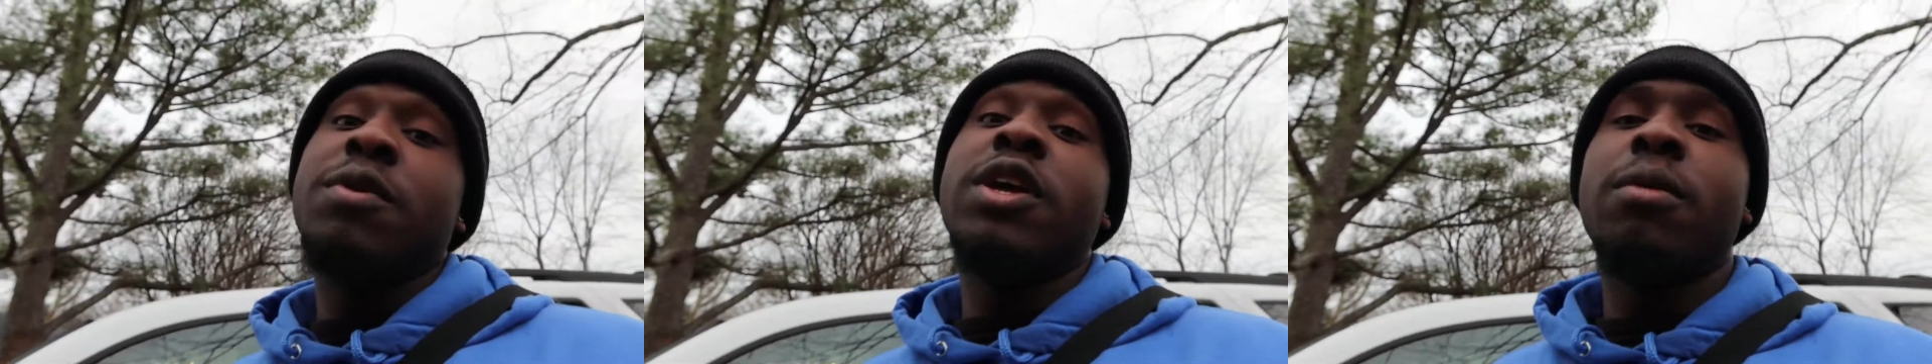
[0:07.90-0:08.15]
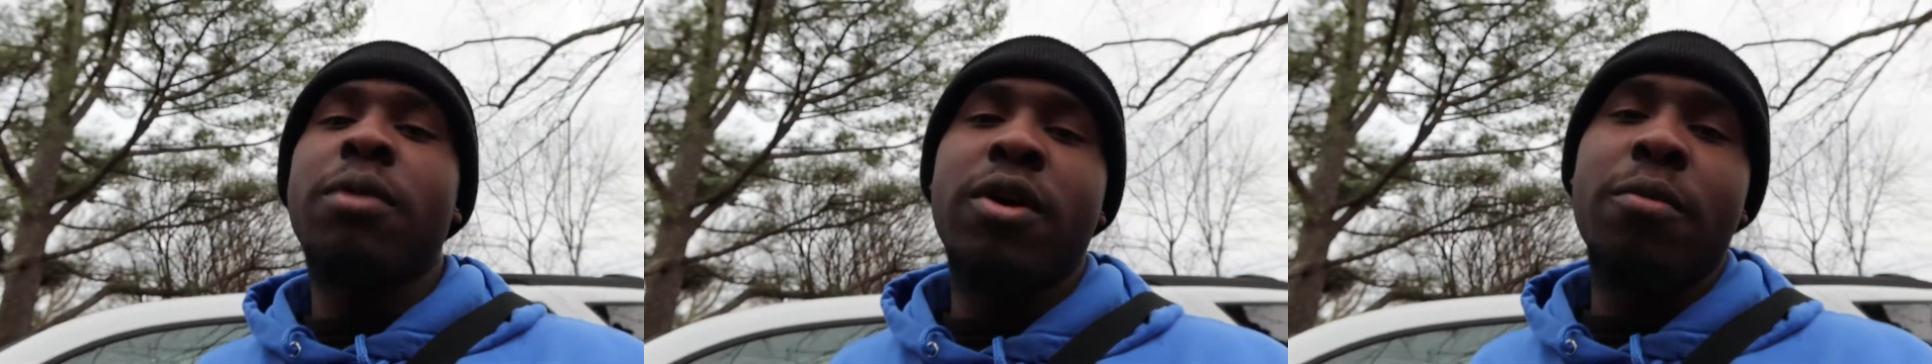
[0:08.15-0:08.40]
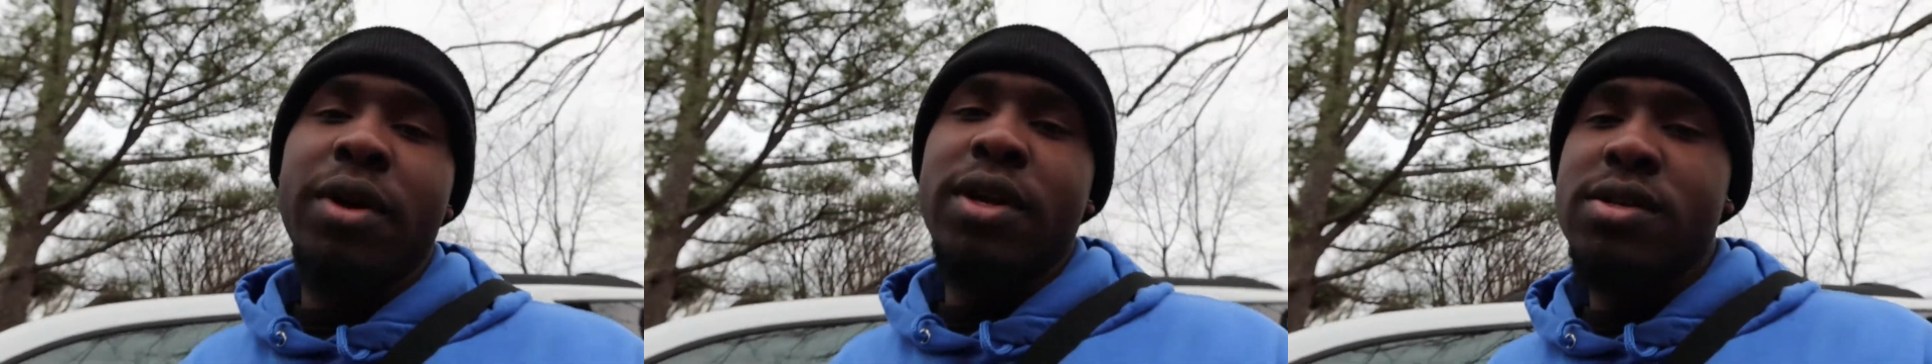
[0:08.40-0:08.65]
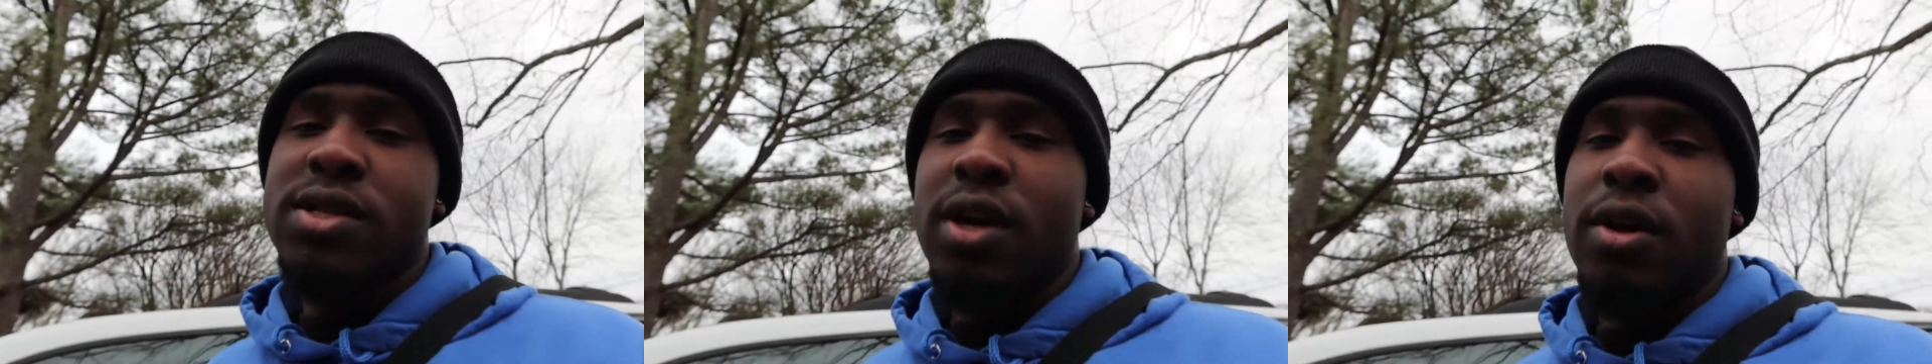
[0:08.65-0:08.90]
me and him are gonna be
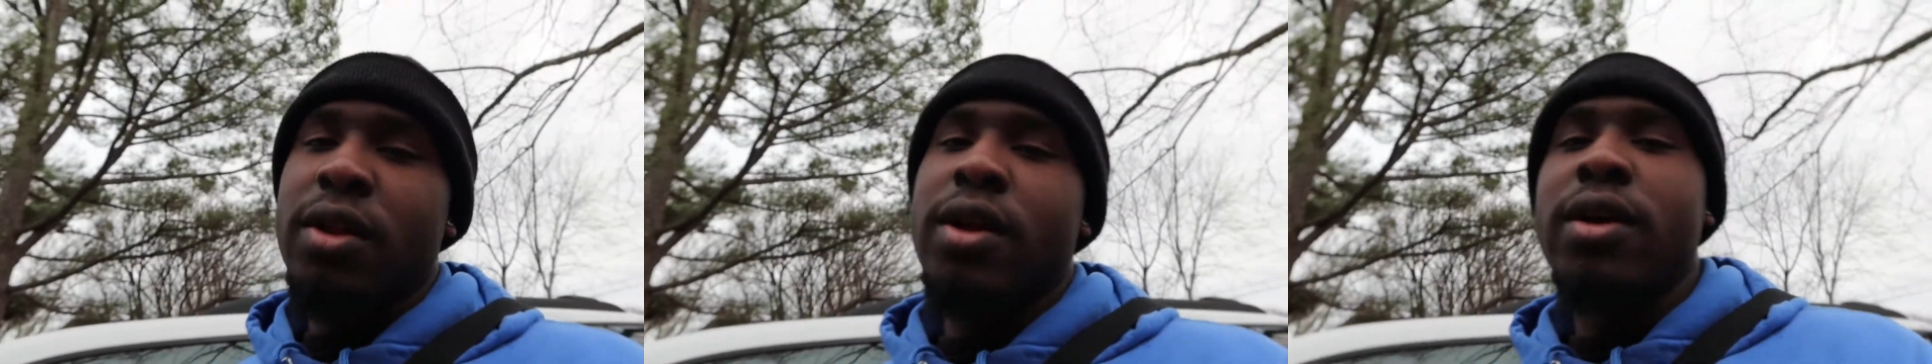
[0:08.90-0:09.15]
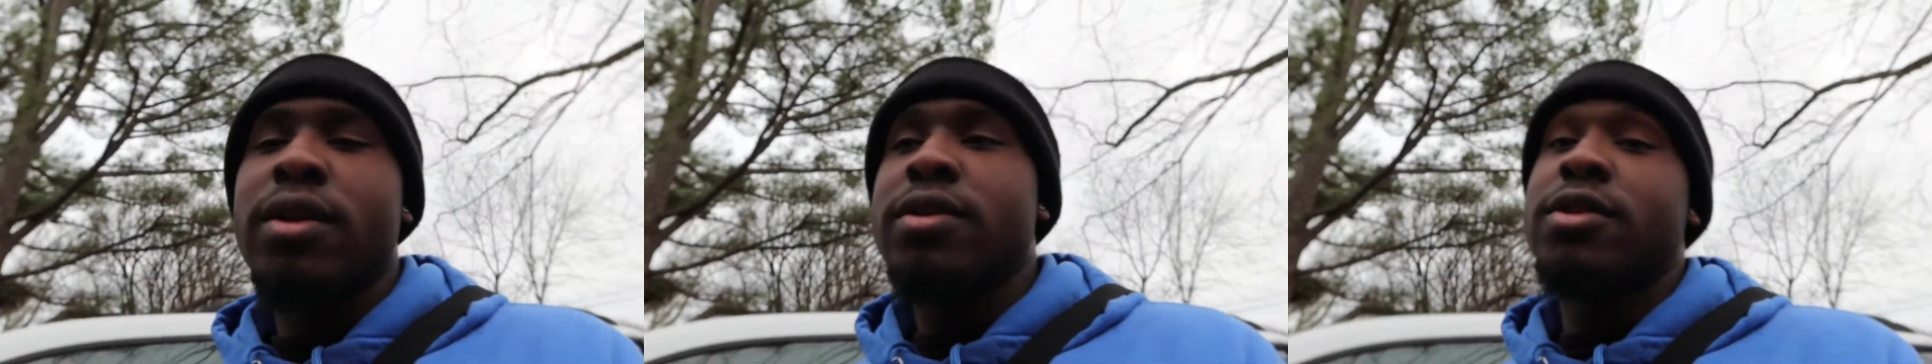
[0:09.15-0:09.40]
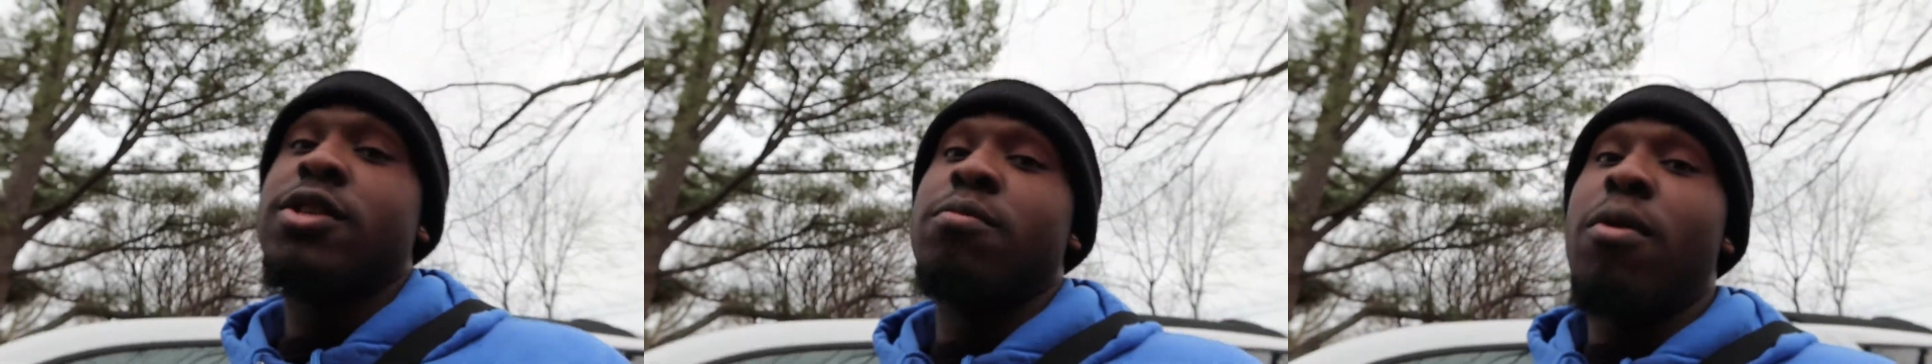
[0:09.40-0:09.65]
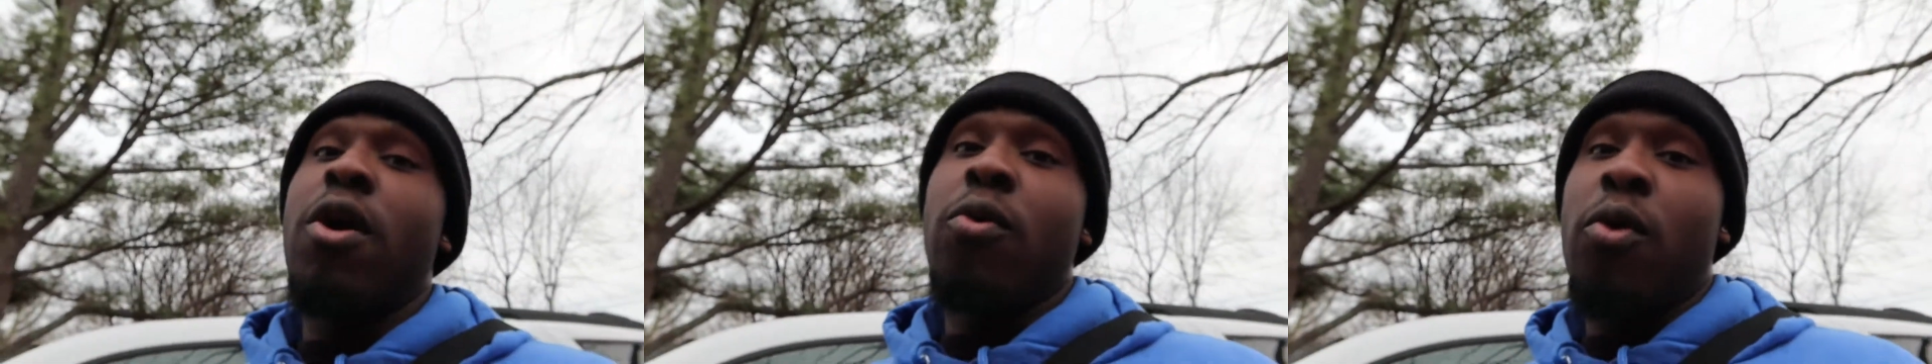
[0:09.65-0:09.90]
installing it
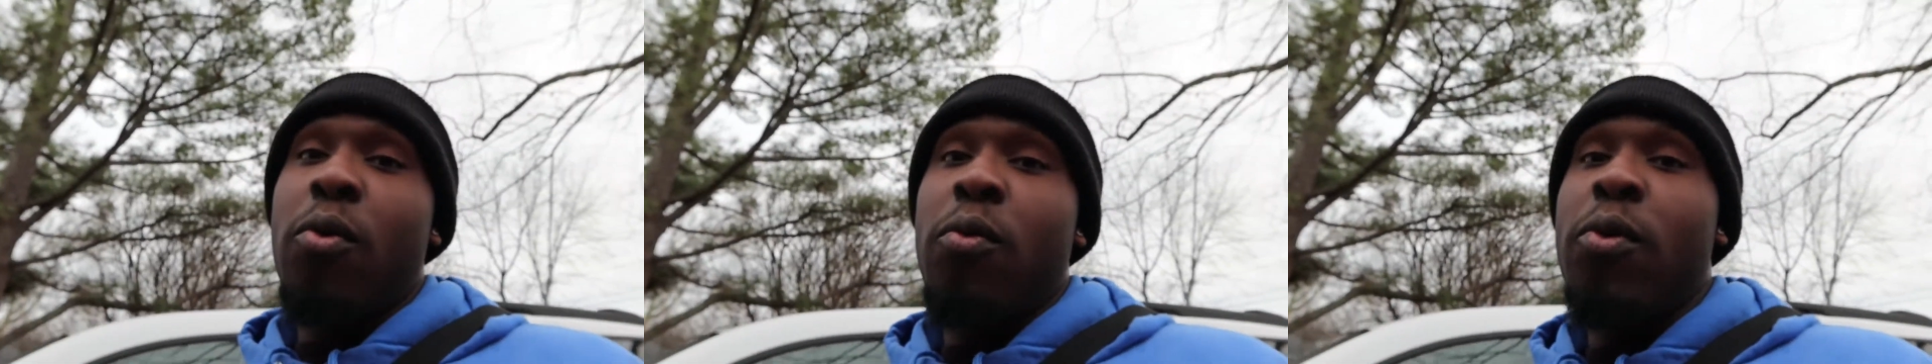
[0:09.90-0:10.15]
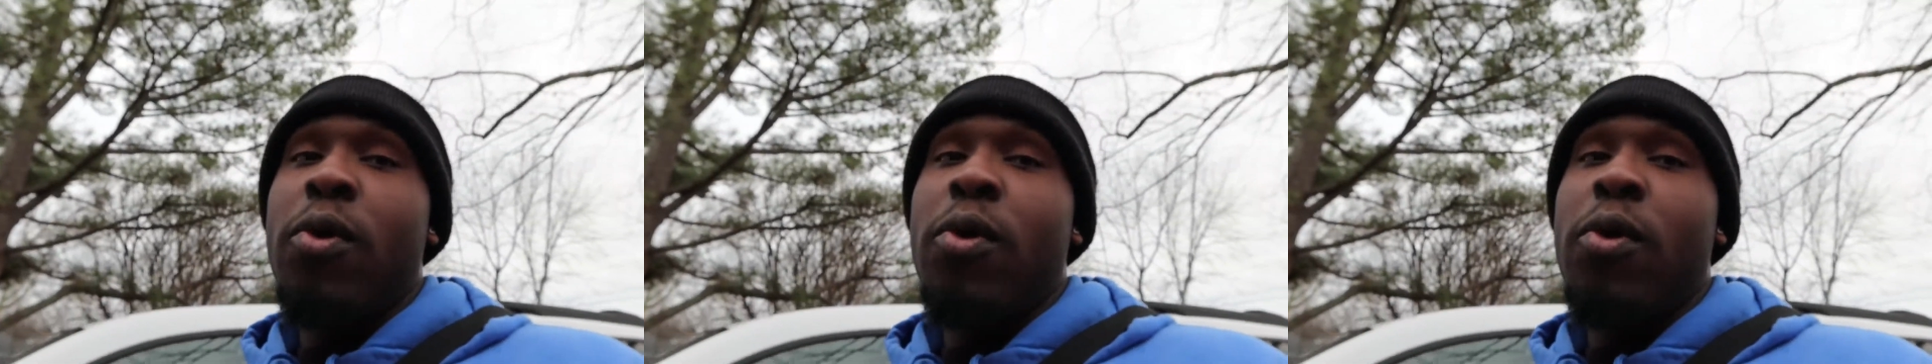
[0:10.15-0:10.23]
tomorrow.